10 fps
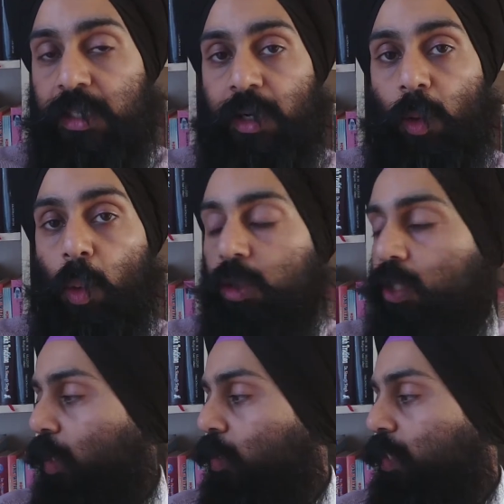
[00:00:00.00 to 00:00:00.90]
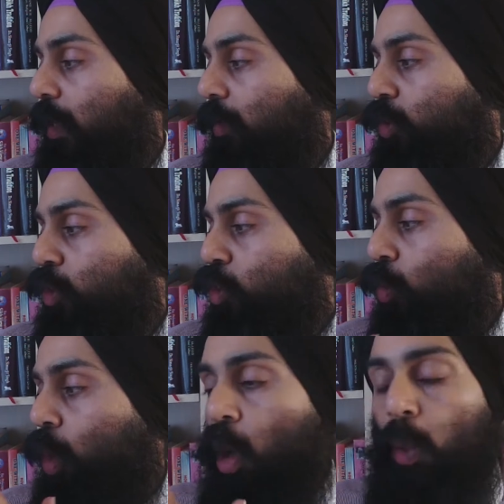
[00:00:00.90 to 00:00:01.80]
it also tells
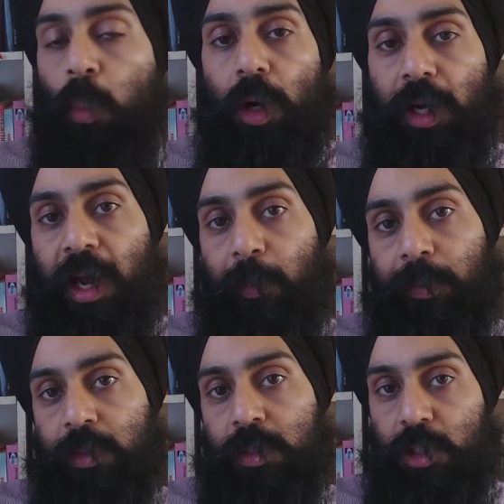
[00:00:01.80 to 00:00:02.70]
you what happened